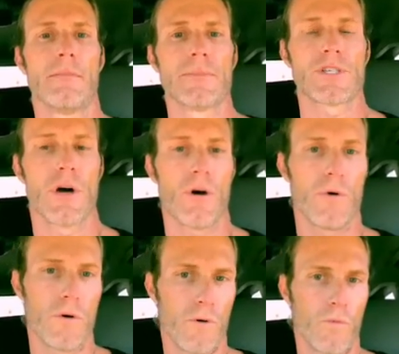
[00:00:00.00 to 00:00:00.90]

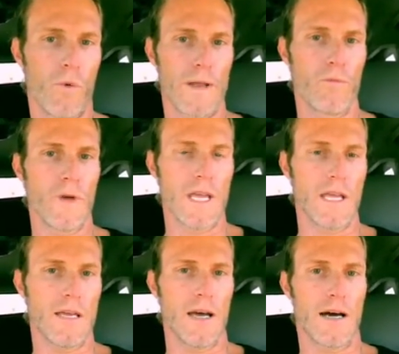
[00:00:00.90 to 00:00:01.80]
So when
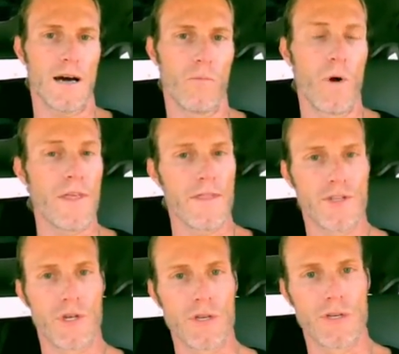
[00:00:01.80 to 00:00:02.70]
one thing
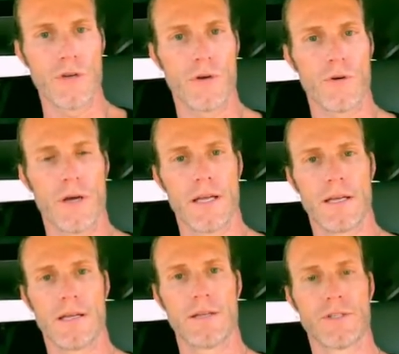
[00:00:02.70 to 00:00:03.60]
that you can do
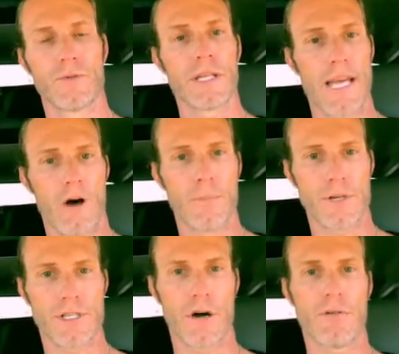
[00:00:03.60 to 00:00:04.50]
to really help
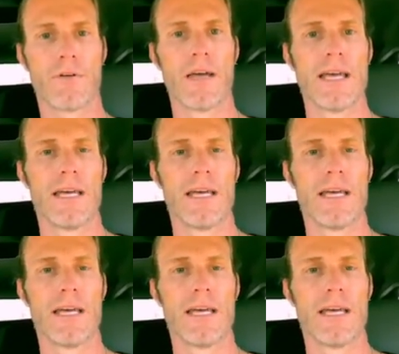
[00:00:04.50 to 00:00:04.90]
yourself